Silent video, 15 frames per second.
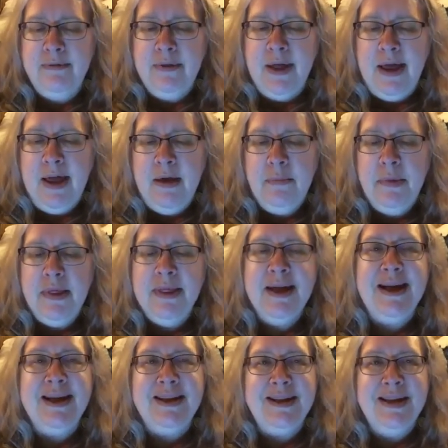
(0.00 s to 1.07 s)
That
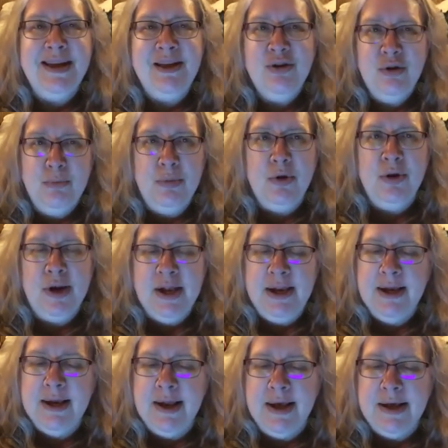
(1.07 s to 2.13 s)
orange glow
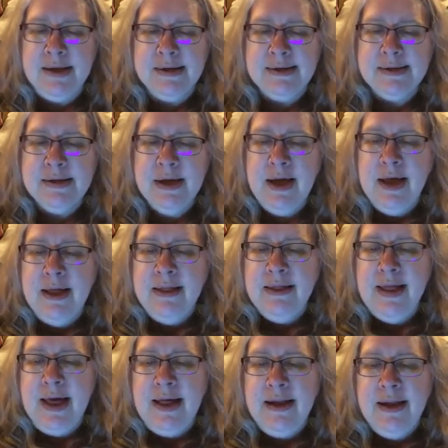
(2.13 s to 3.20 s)
we admire
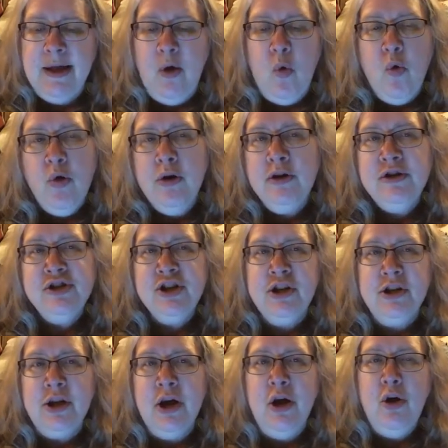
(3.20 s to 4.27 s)
in a fire
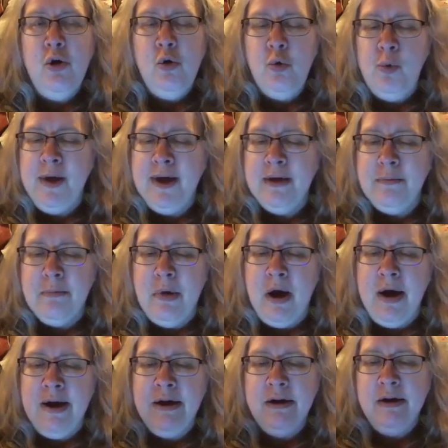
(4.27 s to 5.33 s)
is not a healthy
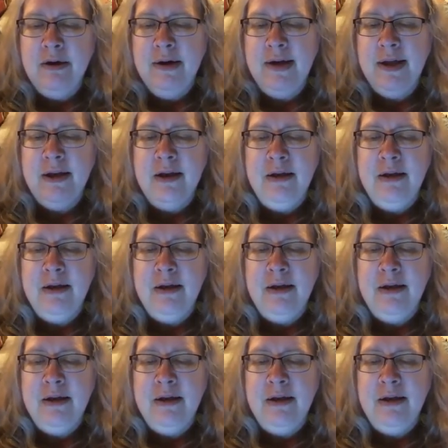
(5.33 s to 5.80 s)
sign.